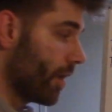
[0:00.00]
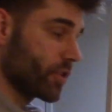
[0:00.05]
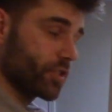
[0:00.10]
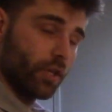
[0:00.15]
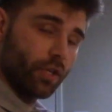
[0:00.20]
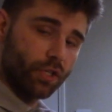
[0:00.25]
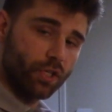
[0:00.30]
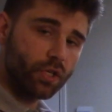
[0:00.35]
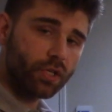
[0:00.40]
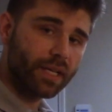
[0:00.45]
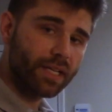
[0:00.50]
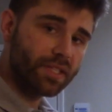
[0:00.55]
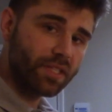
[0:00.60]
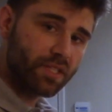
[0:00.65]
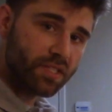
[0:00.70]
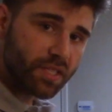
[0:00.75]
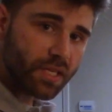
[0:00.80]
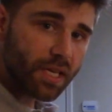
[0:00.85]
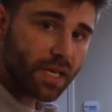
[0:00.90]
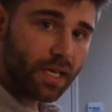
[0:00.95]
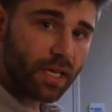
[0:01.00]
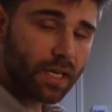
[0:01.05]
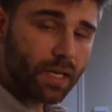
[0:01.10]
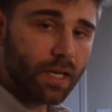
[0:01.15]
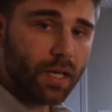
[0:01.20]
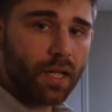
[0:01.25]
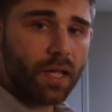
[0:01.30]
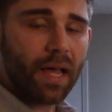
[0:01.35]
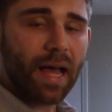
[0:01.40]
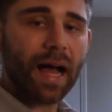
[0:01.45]
So you can
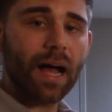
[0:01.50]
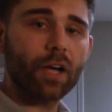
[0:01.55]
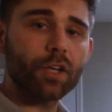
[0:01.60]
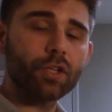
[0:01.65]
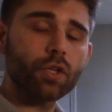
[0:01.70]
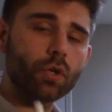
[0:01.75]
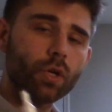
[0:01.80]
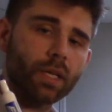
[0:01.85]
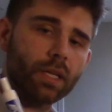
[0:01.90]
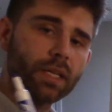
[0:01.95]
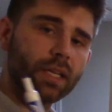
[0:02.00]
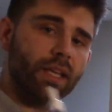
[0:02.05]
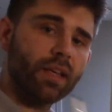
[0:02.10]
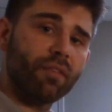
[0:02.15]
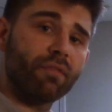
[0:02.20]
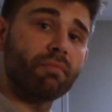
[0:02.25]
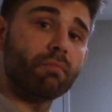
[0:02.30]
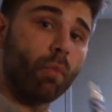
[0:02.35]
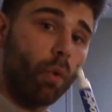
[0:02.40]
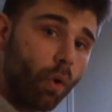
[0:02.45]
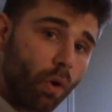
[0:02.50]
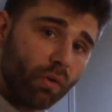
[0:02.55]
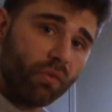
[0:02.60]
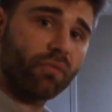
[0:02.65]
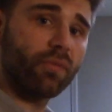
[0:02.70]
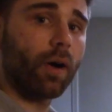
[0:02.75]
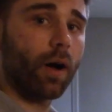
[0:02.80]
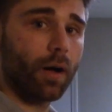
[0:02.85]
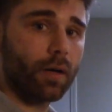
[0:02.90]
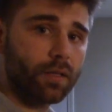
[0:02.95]
see how you can give more
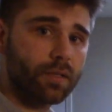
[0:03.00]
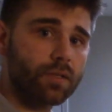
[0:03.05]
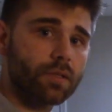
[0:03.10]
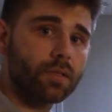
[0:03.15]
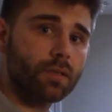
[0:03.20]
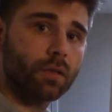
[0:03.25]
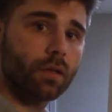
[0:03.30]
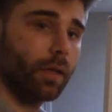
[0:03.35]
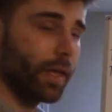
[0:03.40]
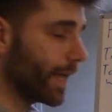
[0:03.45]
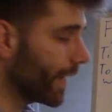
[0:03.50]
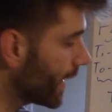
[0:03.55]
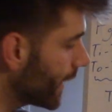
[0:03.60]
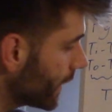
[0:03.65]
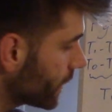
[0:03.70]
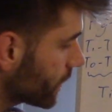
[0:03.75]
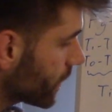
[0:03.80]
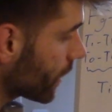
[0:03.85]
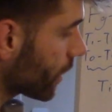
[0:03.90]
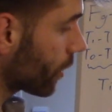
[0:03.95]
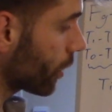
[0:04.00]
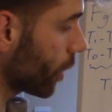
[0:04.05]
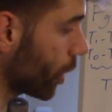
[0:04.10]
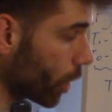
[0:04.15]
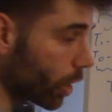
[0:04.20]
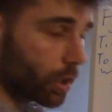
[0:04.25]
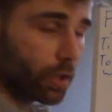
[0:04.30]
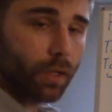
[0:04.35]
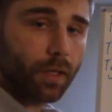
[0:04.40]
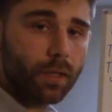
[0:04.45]
fucks and get there
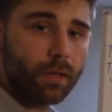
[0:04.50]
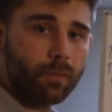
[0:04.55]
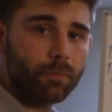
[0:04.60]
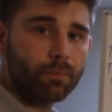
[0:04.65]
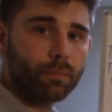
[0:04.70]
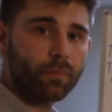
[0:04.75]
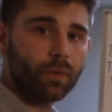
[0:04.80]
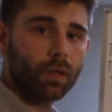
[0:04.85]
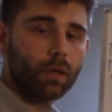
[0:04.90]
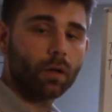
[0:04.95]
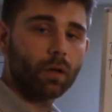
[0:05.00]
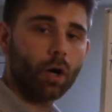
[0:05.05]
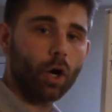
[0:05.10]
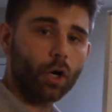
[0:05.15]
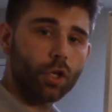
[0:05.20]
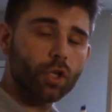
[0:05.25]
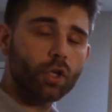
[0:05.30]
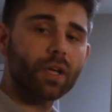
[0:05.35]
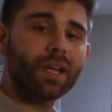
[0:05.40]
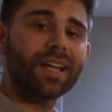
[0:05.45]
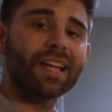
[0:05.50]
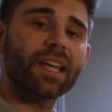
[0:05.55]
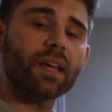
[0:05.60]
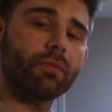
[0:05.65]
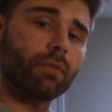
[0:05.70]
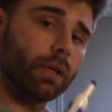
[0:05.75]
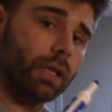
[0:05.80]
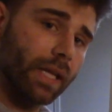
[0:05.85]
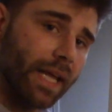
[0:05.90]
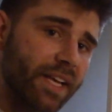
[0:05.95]
early, or you can
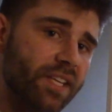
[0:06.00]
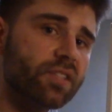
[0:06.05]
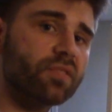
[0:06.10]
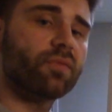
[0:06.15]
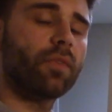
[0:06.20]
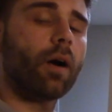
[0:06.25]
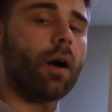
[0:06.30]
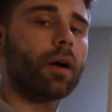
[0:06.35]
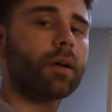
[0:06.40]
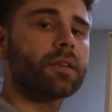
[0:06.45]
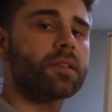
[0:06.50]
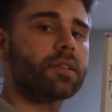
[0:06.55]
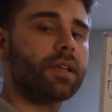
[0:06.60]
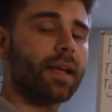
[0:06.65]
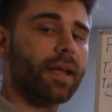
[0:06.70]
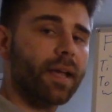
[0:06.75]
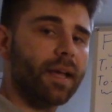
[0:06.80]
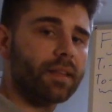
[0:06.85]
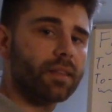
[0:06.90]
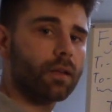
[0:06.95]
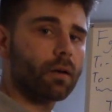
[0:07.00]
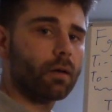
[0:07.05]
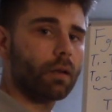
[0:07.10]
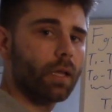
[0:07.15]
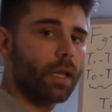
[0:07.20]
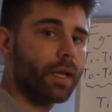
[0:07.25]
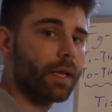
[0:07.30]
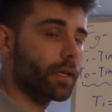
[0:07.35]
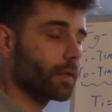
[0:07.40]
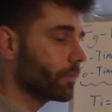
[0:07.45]
give less fucks and get there
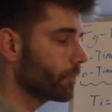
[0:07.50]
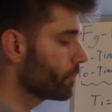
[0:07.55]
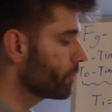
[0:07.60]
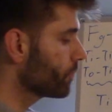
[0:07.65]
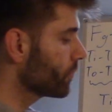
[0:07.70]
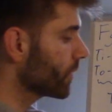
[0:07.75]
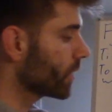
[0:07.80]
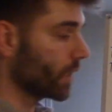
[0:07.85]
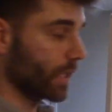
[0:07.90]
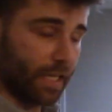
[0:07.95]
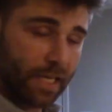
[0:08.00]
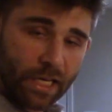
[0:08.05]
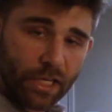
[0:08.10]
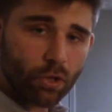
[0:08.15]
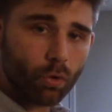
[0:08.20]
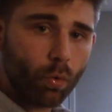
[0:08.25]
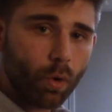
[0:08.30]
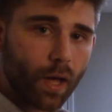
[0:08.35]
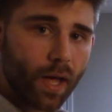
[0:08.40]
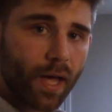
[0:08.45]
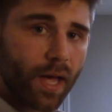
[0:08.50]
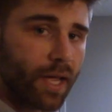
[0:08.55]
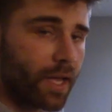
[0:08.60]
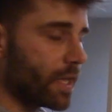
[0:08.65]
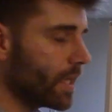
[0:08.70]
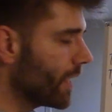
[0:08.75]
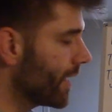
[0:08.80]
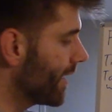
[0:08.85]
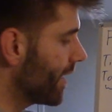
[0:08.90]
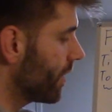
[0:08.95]
late. Either
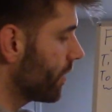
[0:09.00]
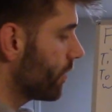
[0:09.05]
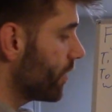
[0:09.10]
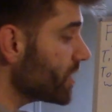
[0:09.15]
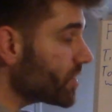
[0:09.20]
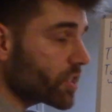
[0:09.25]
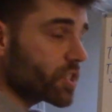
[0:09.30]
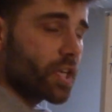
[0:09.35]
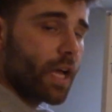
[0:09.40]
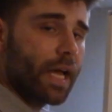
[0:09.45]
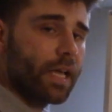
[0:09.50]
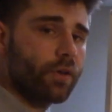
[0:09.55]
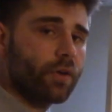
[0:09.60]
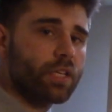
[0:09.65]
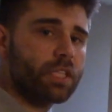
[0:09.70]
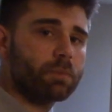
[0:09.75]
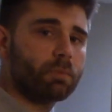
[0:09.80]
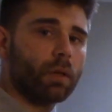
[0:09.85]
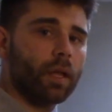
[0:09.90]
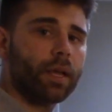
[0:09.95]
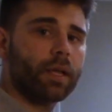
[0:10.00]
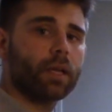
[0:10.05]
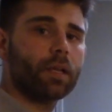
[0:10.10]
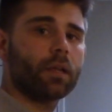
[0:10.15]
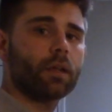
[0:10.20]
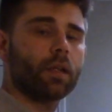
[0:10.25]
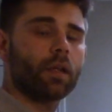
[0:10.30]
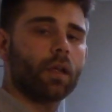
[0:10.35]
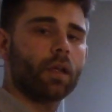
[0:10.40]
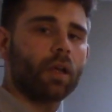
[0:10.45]
way, this is how you explain
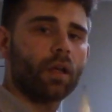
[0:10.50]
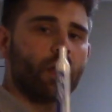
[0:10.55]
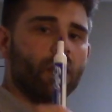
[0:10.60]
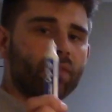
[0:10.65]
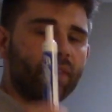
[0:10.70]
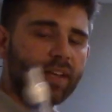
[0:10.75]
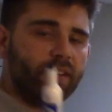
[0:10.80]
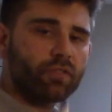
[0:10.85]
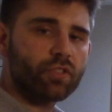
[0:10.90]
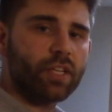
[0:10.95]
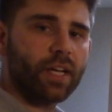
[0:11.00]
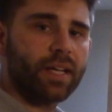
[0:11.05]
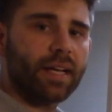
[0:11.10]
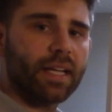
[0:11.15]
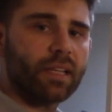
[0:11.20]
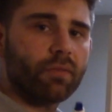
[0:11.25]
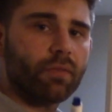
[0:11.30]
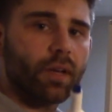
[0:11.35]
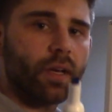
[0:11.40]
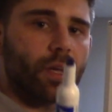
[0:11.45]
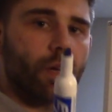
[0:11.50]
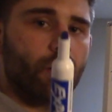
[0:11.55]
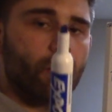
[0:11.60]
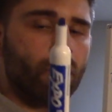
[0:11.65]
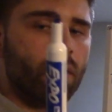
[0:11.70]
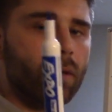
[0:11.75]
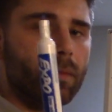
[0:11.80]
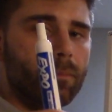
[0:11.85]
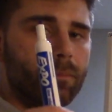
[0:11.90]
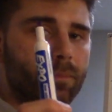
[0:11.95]
it. Thanks for checking out the
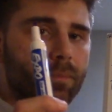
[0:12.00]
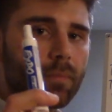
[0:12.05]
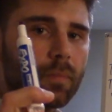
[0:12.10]
video.